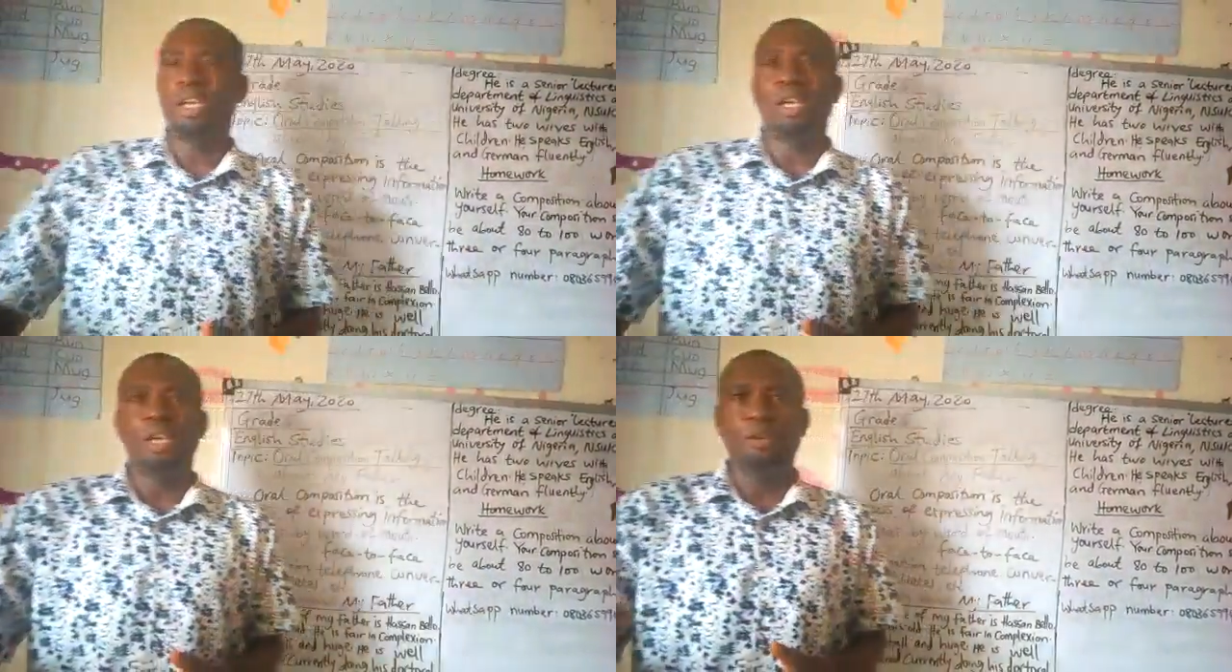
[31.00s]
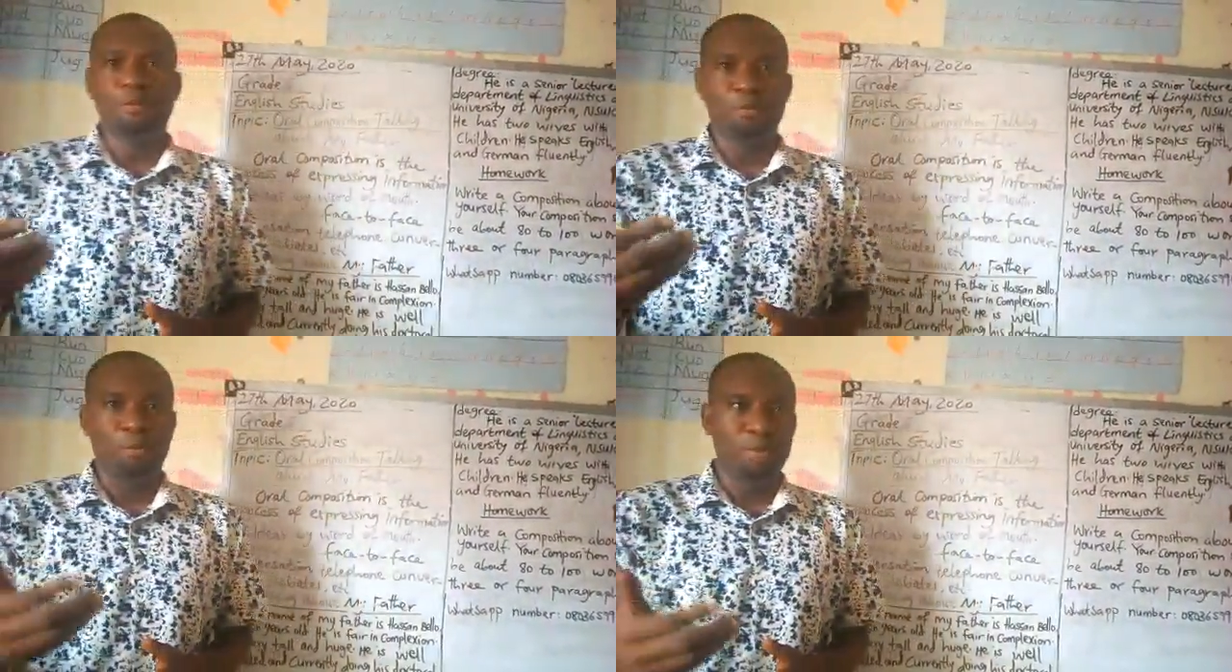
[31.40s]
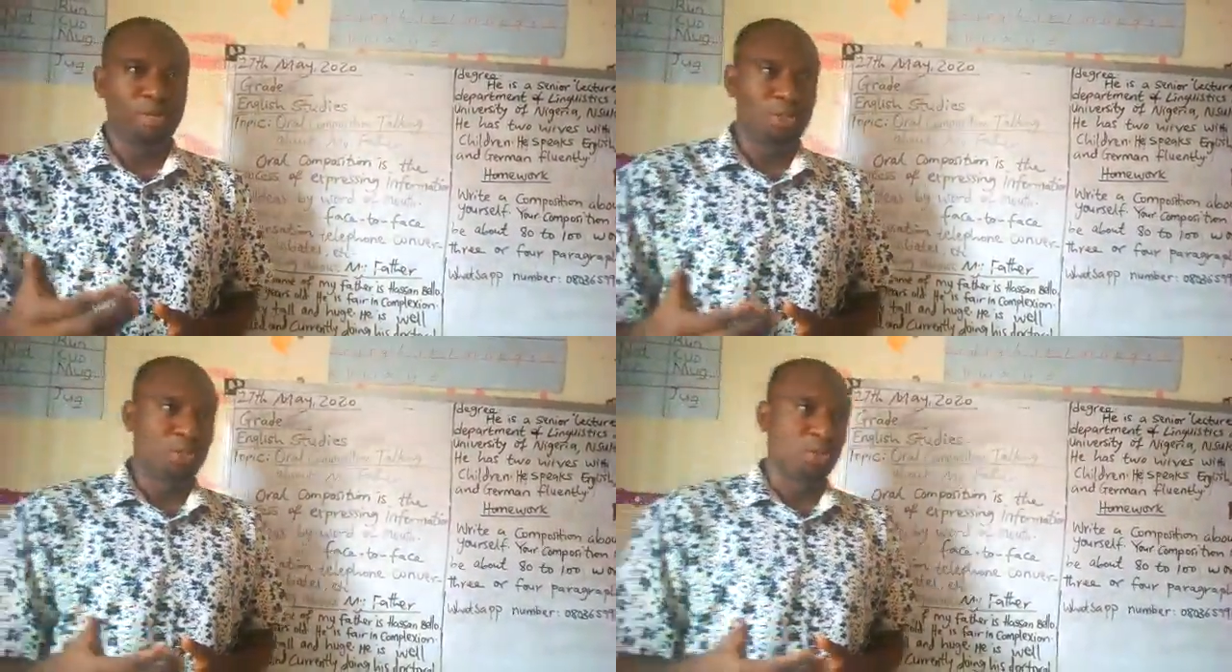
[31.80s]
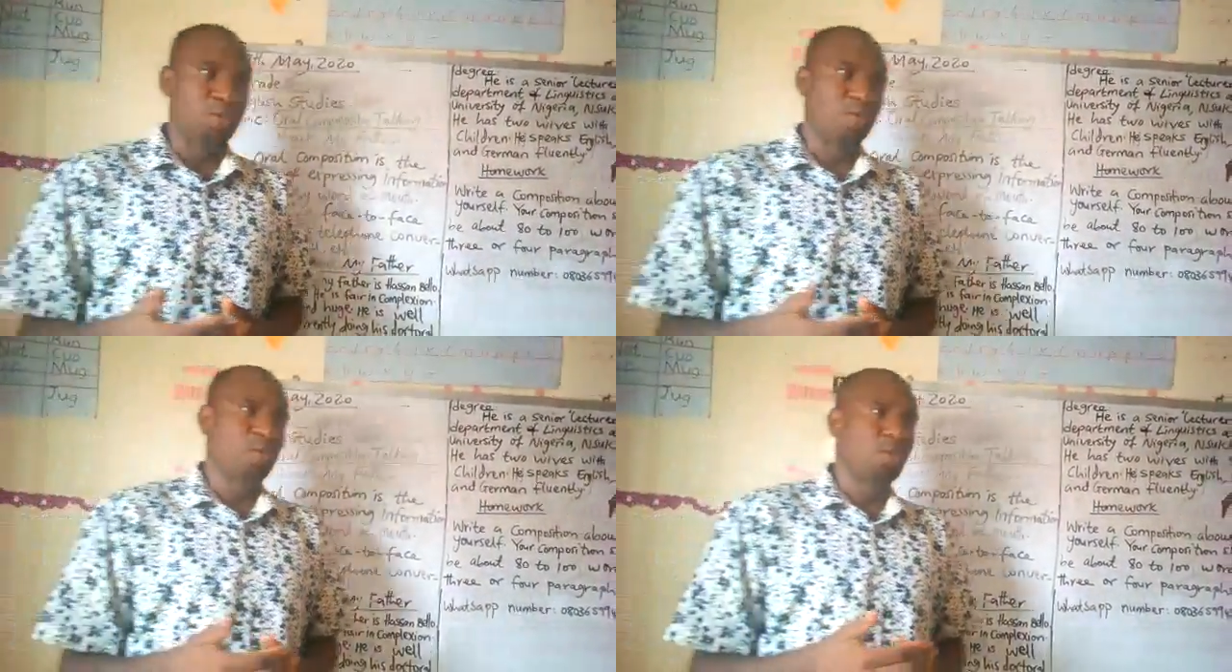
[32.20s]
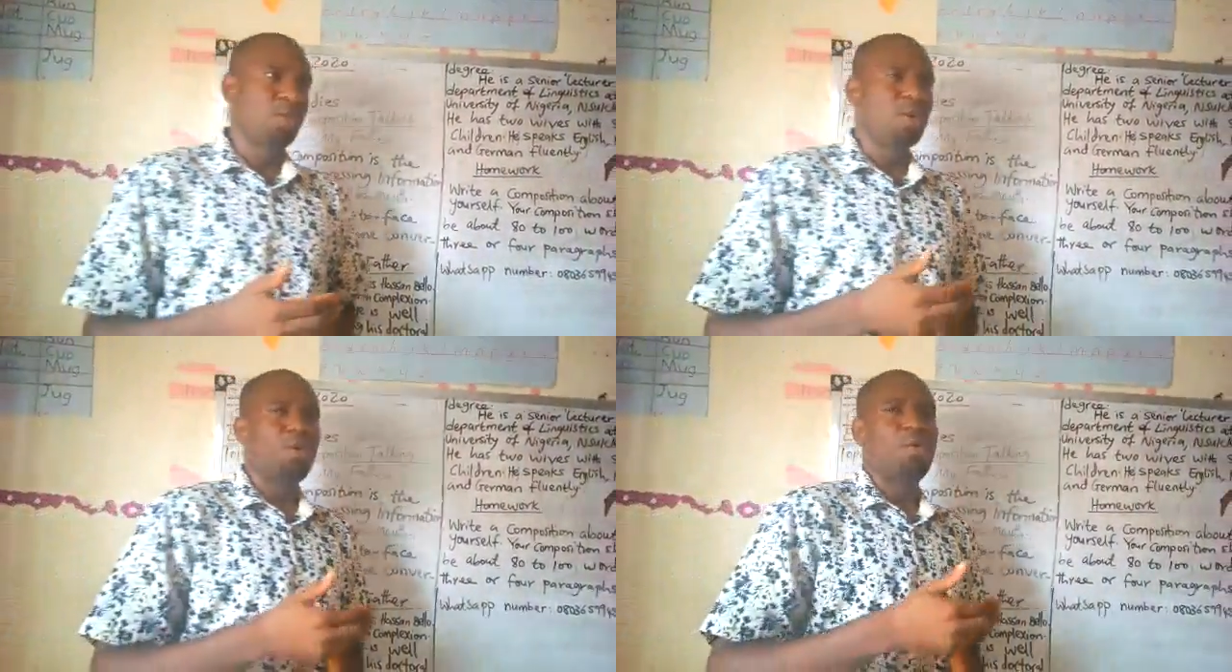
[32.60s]
information
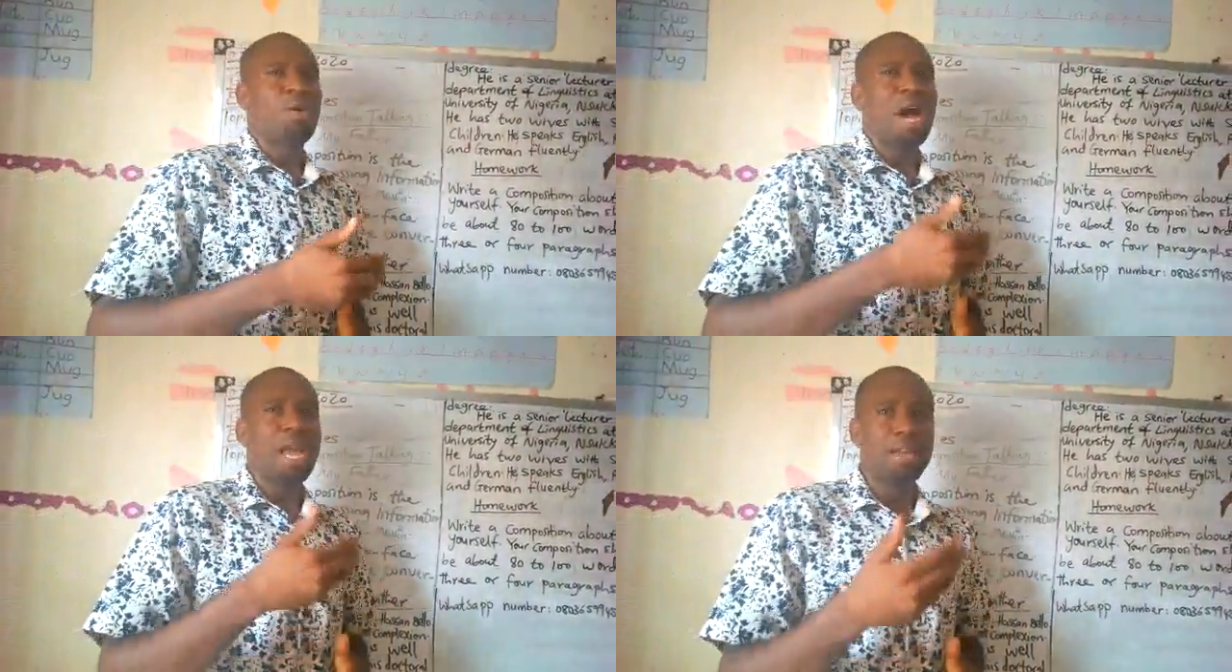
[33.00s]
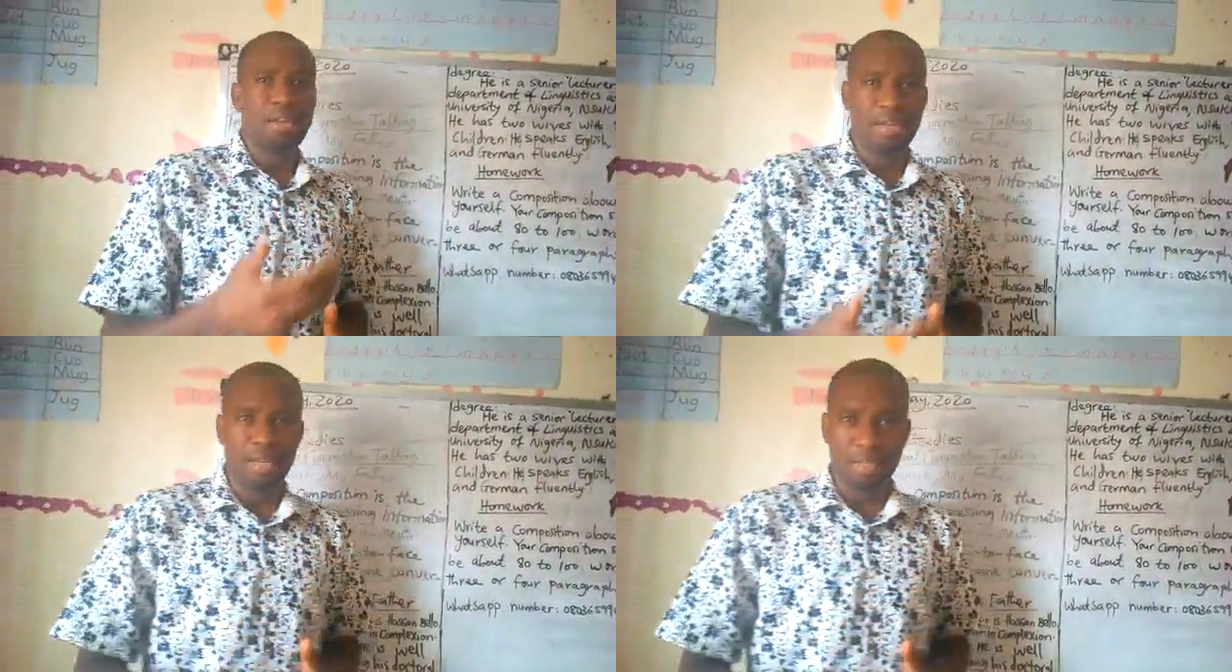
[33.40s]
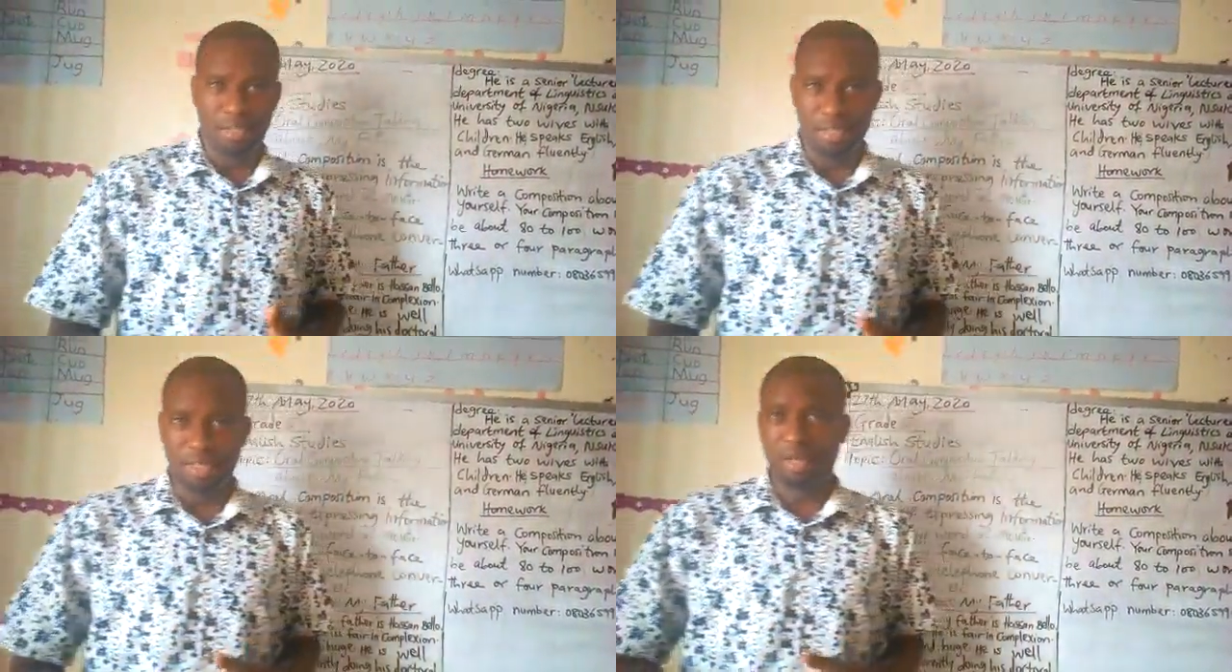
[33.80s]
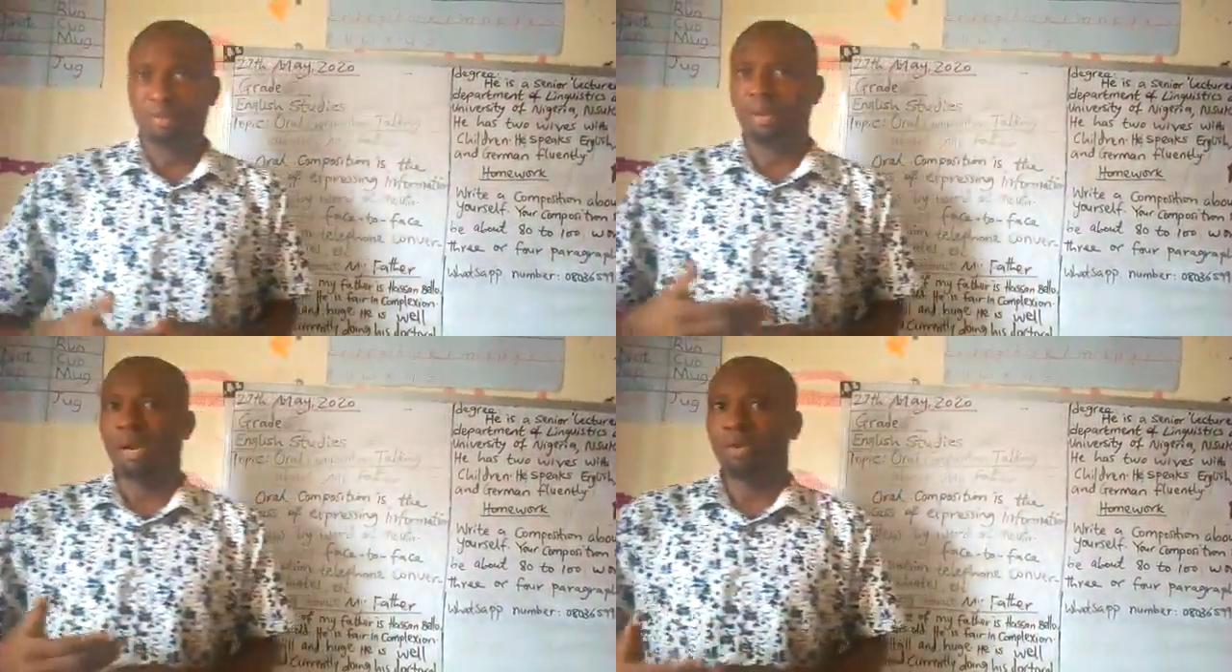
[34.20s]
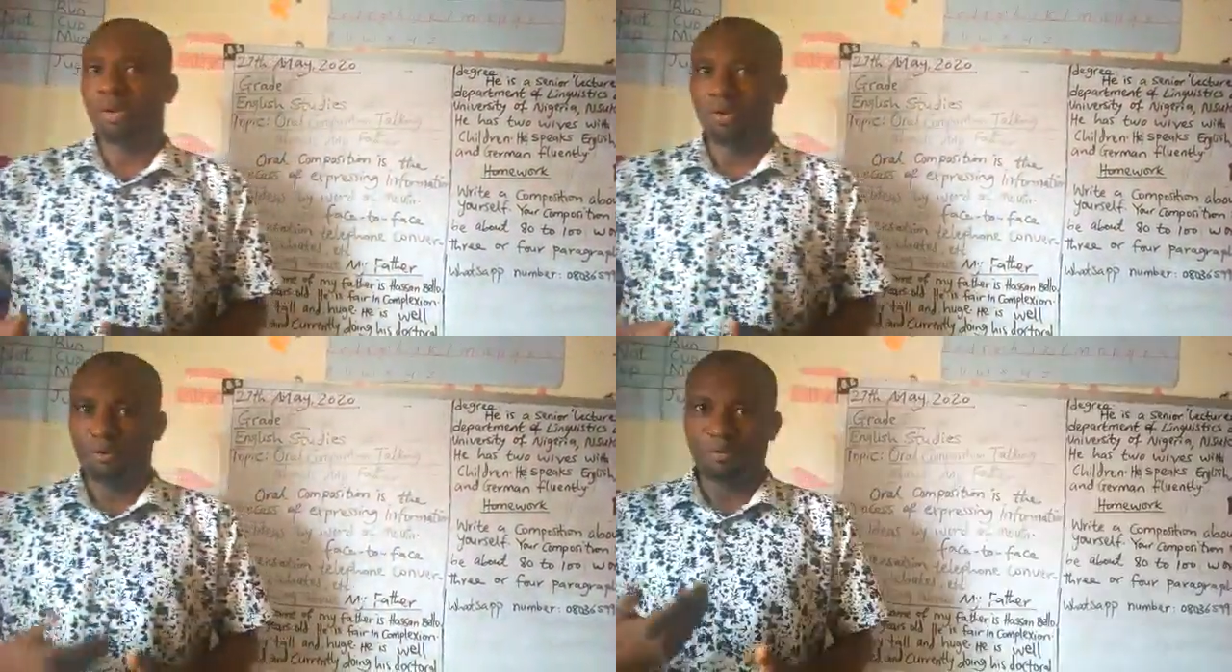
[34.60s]
or ideas by
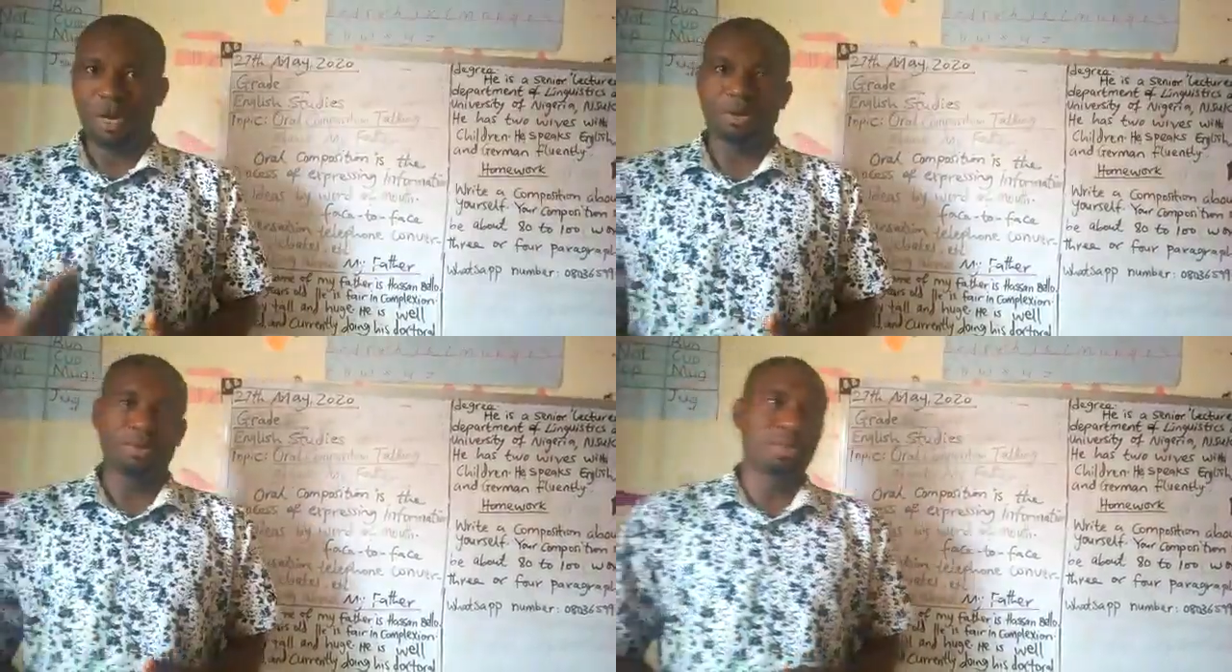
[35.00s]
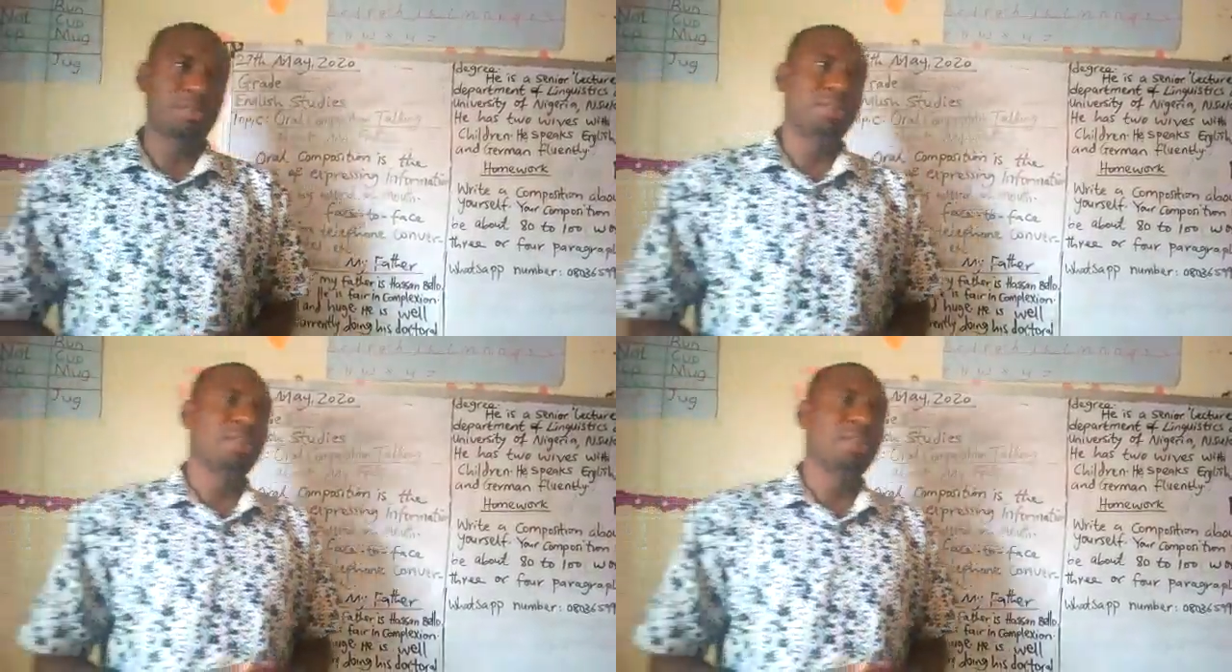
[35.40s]
word of mouth.